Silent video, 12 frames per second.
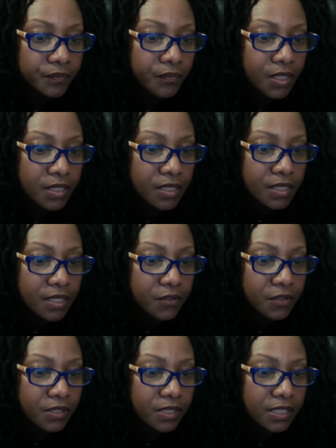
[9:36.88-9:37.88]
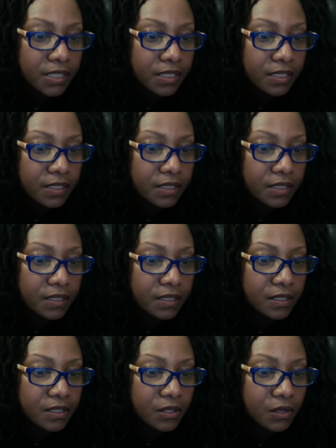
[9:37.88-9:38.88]
I sent her a link,
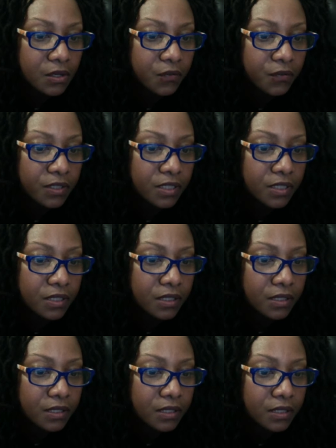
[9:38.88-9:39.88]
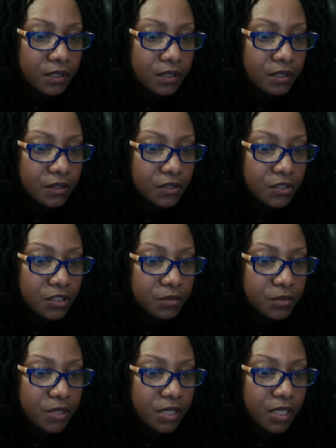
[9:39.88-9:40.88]
and so hopefully, you know, she'll
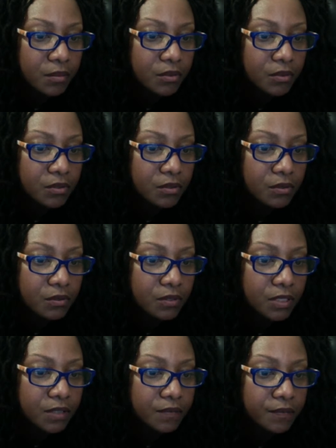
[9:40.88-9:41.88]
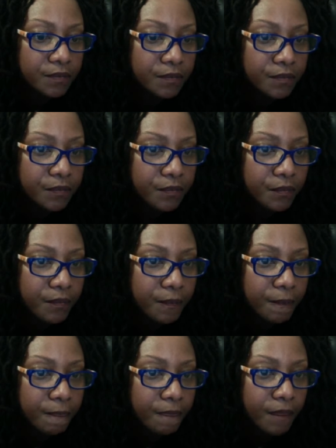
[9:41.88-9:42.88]
be able to
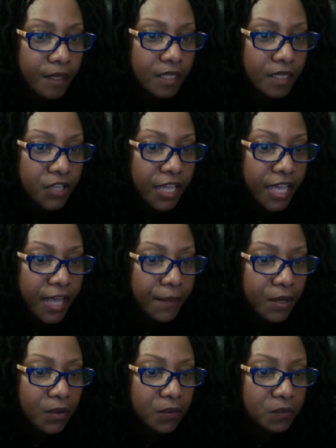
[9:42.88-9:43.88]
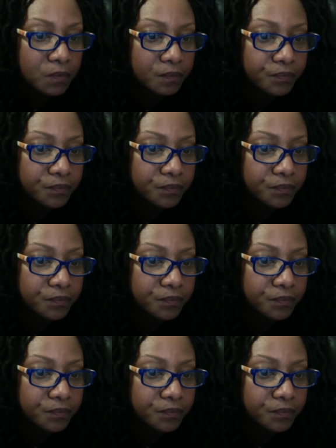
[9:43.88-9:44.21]
chime on.